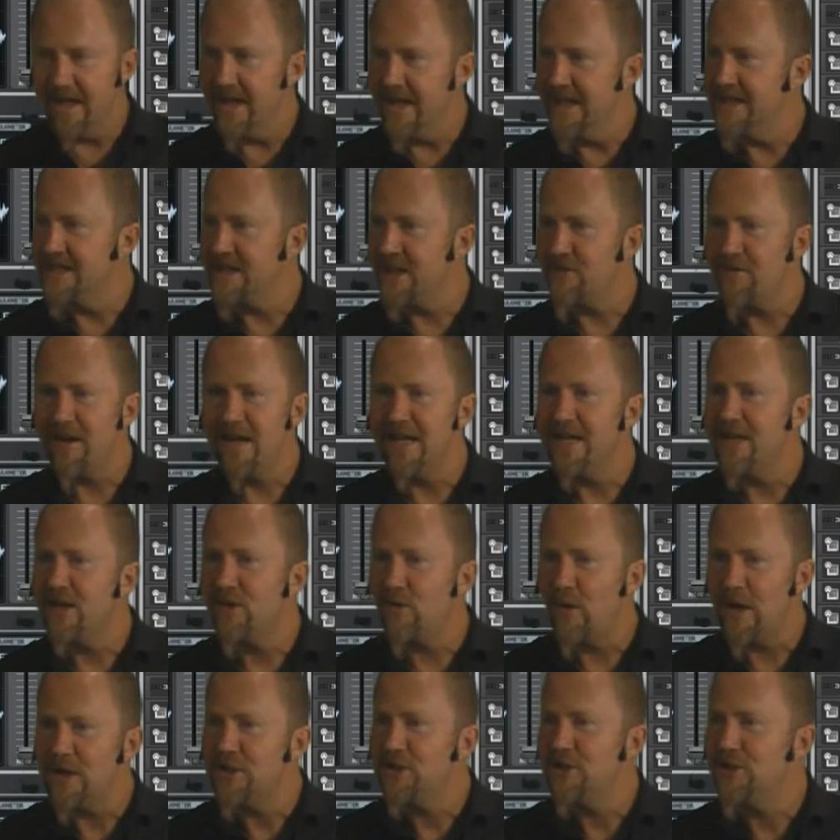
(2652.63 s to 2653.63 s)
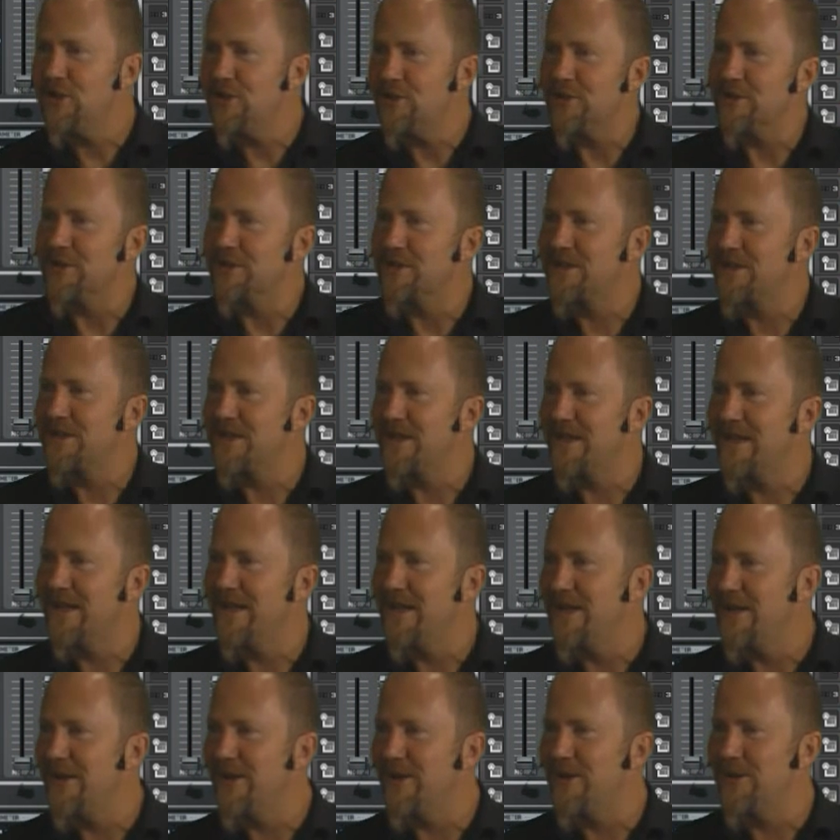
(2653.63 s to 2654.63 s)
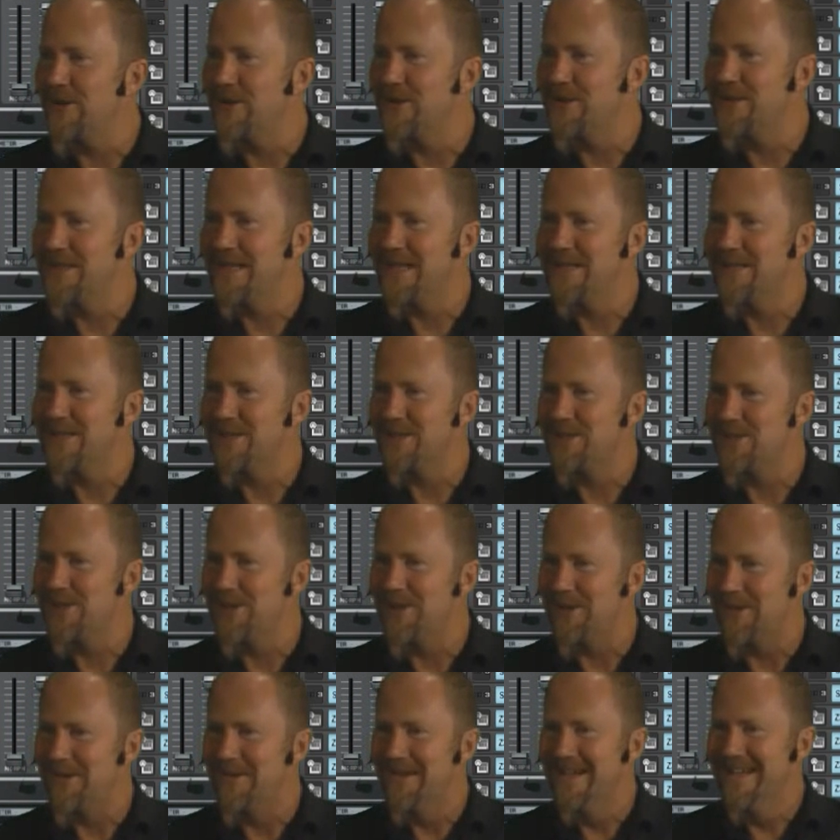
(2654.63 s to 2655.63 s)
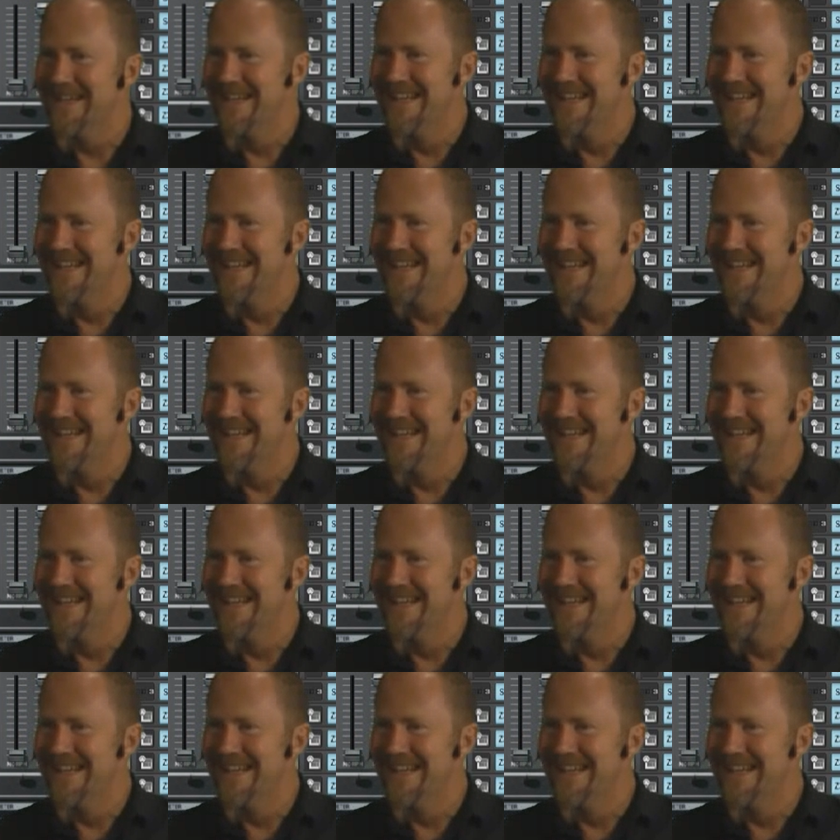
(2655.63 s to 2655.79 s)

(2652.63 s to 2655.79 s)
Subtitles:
Is there any questions on Z3TA+2?